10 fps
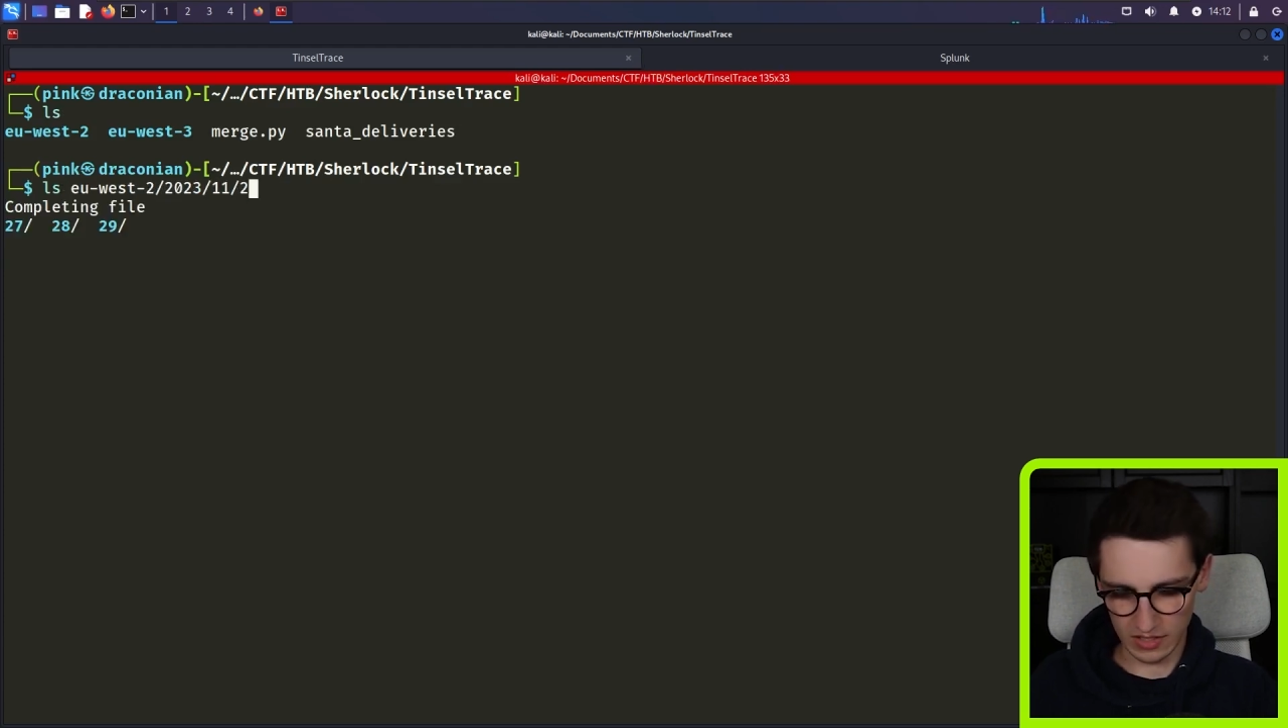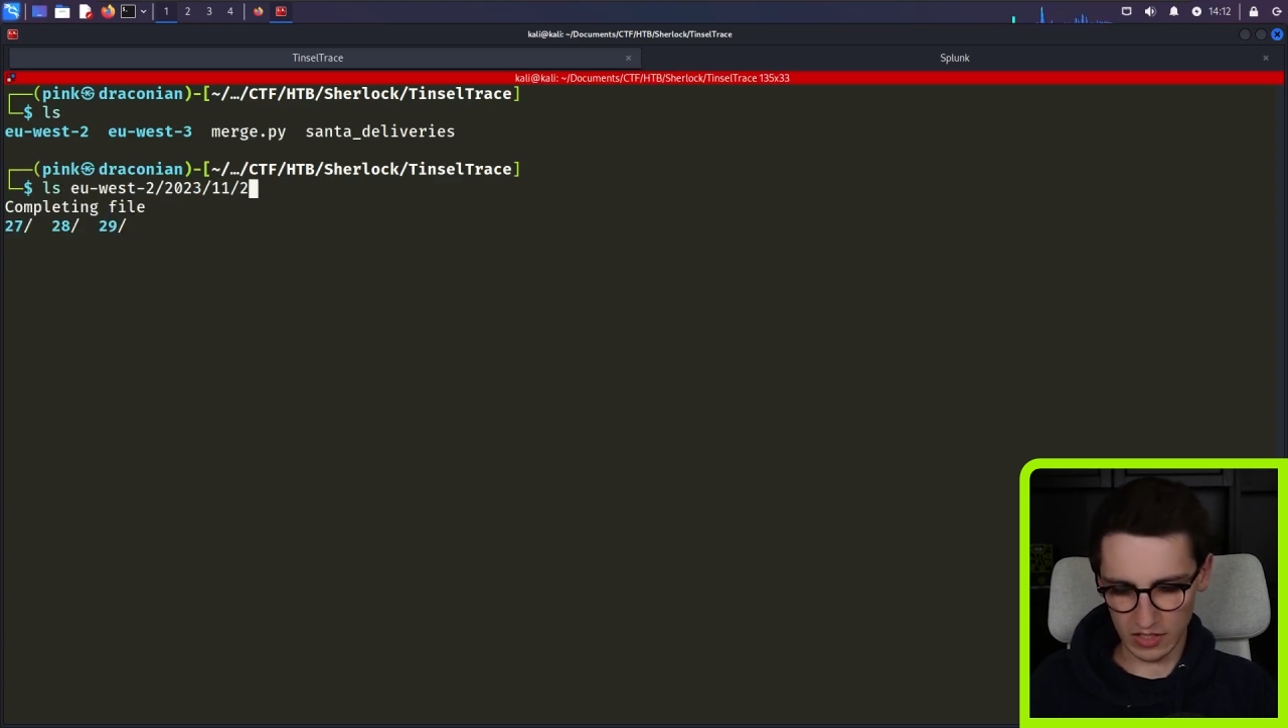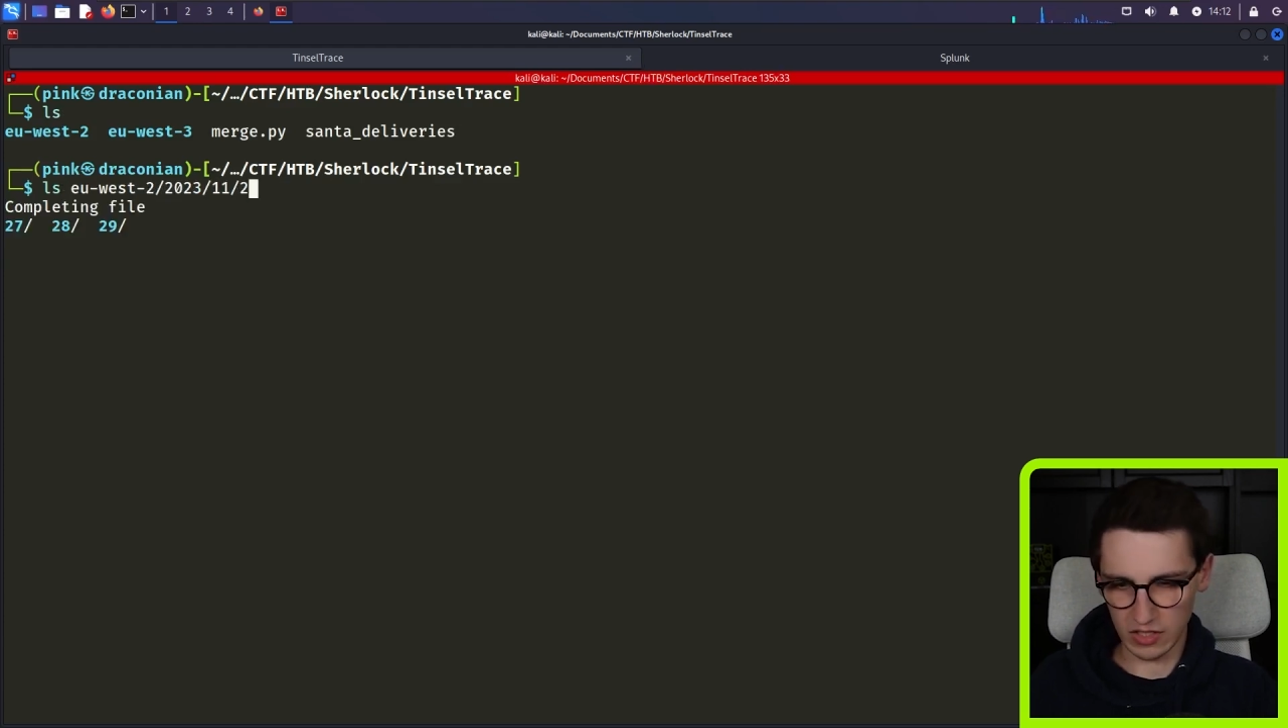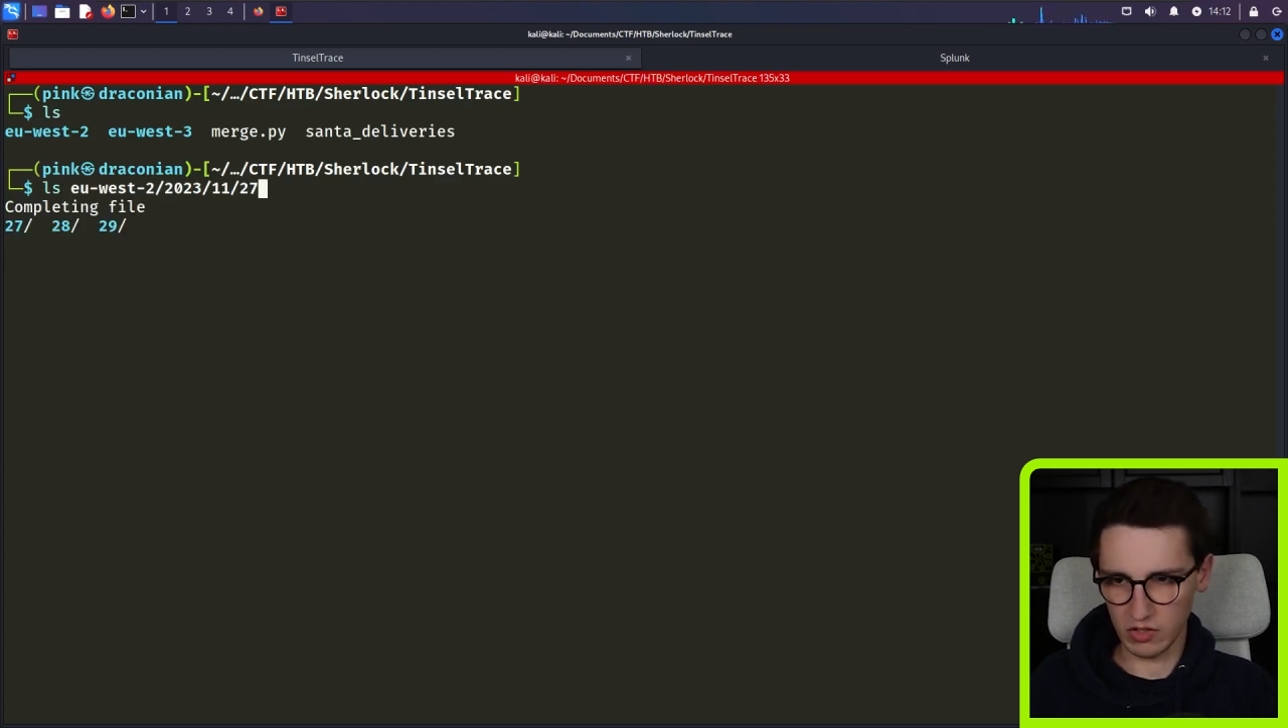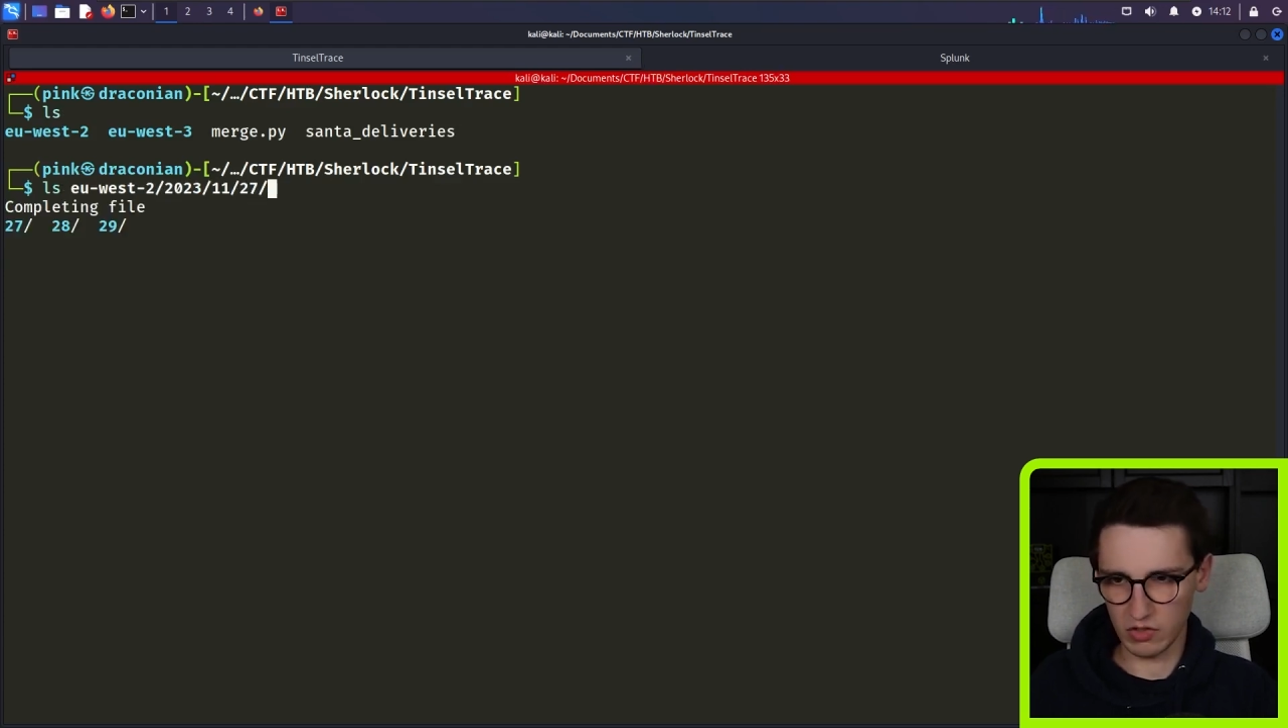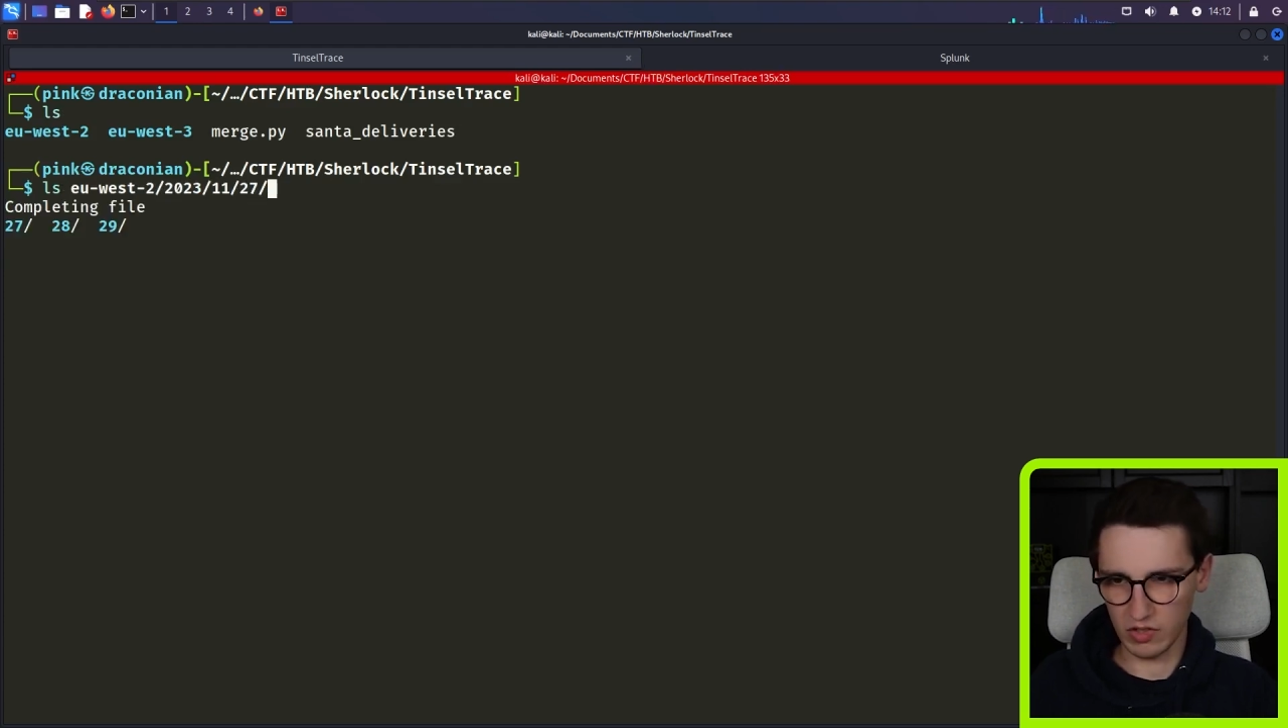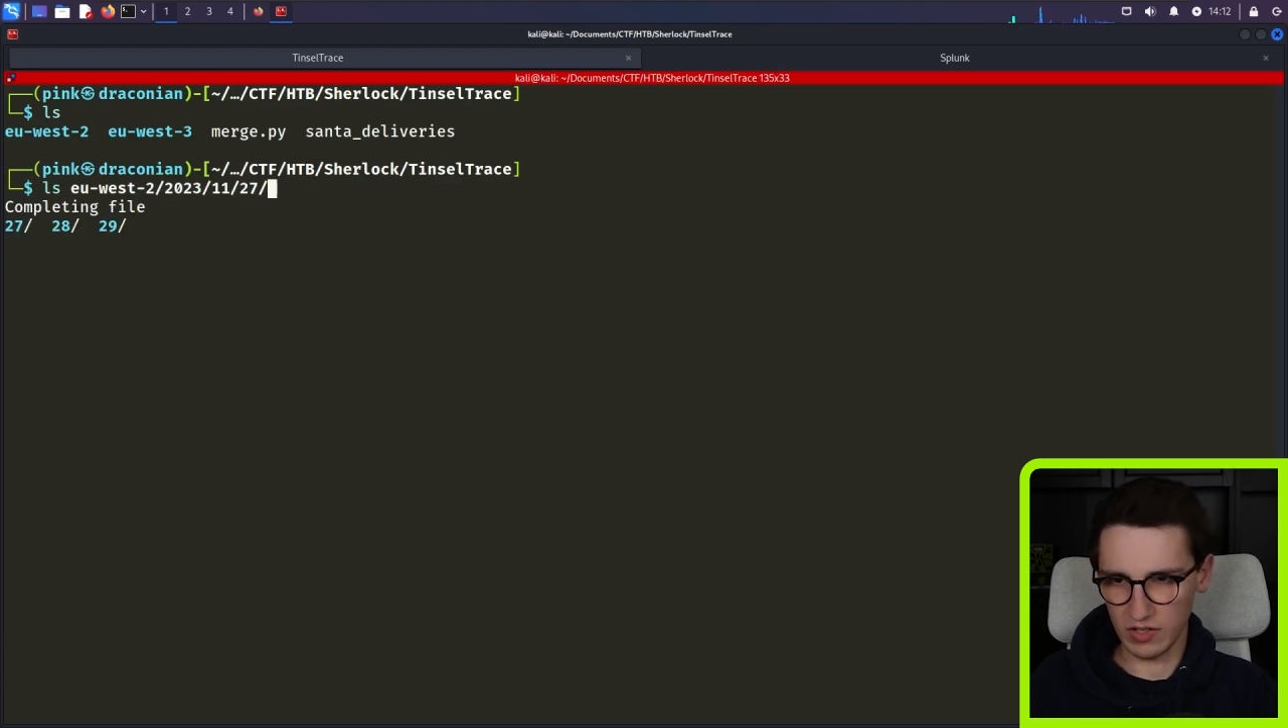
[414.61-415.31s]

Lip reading: in